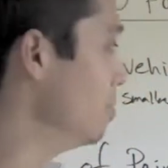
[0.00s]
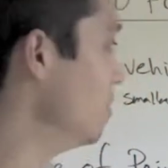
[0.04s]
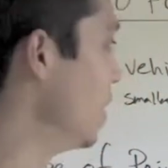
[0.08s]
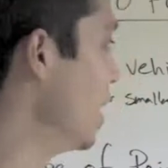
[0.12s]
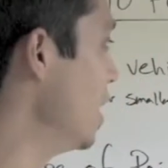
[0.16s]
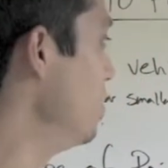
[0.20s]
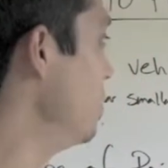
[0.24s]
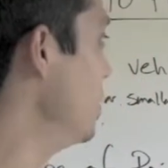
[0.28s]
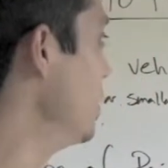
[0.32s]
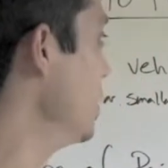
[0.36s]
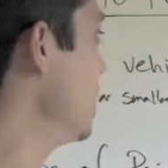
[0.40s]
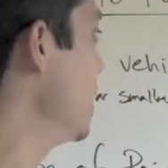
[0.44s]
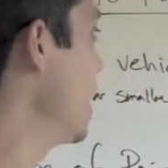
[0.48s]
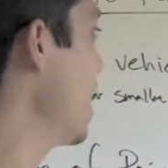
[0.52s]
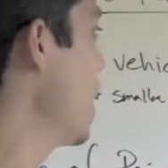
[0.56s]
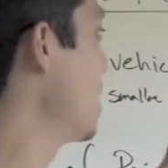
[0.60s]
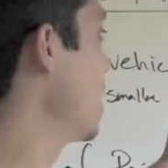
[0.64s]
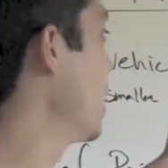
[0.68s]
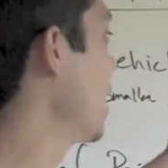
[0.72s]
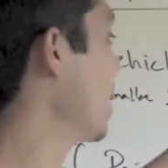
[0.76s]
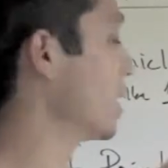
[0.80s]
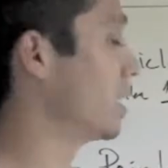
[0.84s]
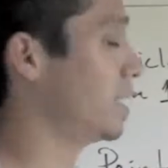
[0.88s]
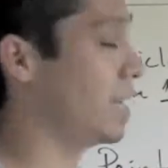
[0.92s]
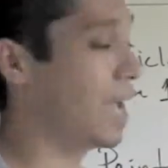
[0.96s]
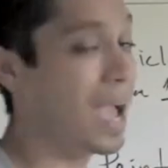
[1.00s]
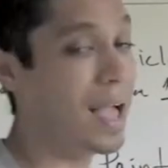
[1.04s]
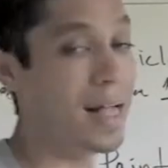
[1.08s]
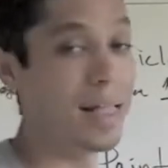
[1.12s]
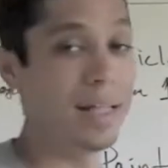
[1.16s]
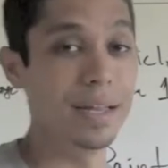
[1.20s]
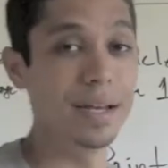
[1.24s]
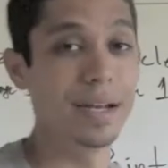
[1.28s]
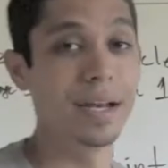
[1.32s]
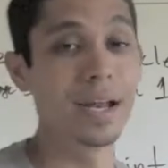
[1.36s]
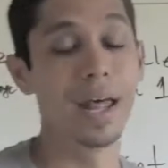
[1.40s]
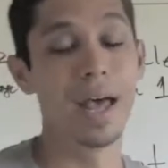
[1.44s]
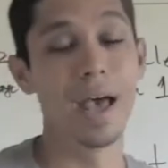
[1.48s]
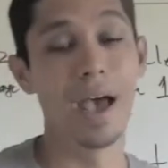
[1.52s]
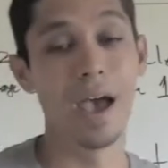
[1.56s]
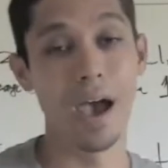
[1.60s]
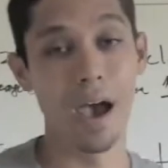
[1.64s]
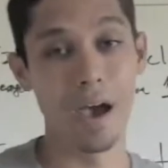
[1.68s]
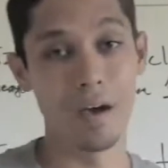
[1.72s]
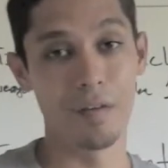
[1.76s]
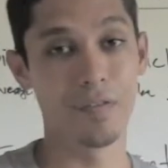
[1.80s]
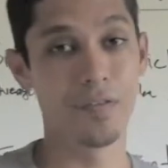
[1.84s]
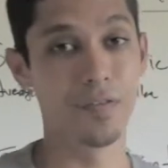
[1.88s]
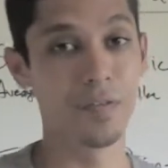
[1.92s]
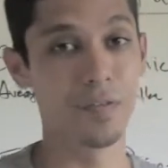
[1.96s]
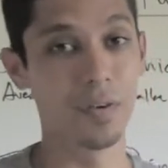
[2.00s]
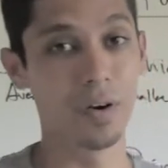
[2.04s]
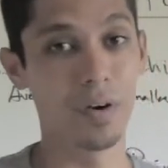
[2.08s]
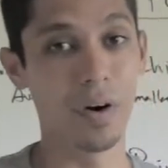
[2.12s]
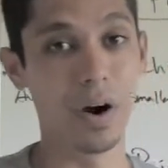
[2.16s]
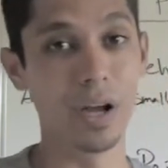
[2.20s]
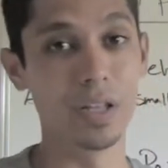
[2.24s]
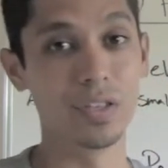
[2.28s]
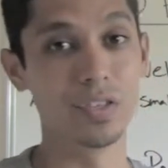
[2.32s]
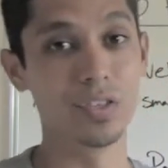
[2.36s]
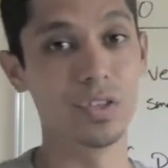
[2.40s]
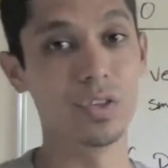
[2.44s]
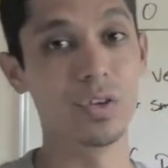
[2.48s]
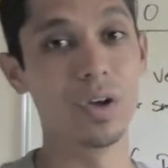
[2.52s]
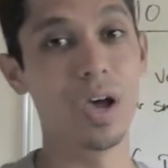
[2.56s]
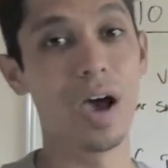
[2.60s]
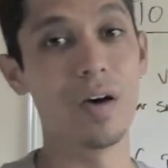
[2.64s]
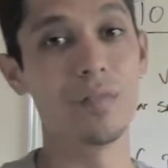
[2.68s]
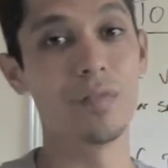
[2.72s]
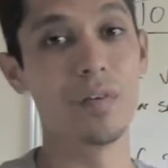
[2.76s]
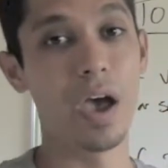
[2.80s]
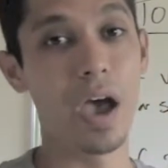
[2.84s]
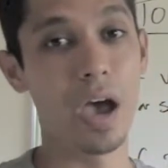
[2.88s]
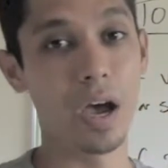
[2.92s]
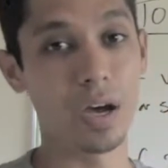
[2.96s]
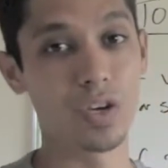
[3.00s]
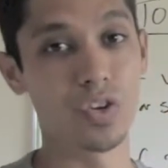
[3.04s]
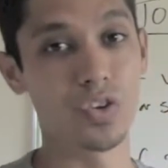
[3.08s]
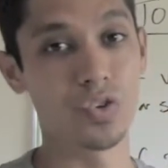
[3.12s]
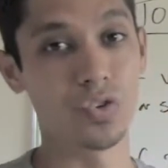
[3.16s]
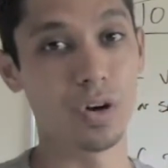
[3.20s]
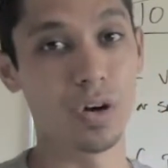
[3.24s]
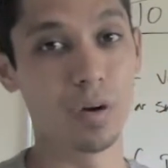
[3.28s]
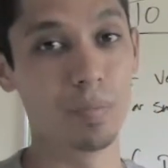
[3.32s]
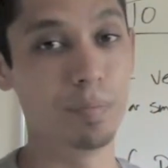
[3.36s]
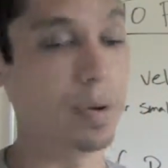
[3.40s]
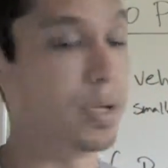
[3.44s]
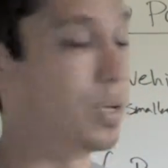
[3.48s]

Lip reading: maybe get a 1.5 gallons, all right, so you have extra.